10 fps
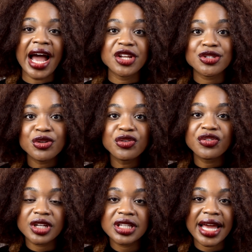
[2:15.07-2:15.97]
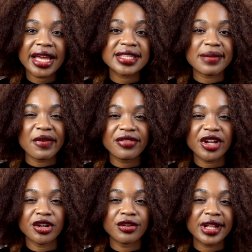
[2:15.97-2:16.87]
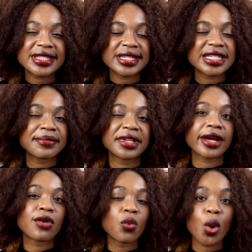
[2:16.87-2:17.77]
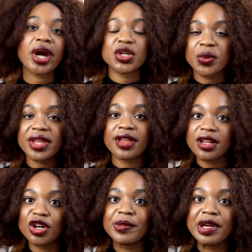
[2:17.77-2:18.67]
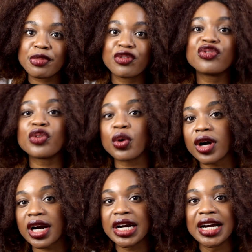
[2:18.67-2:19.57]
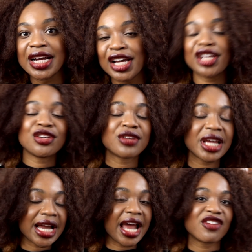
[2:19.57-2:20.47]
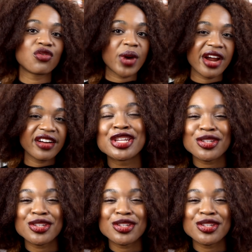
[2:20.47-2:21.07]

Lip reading: I do feel like some of their units need to be like worked with a little bit before you can kind of wear it.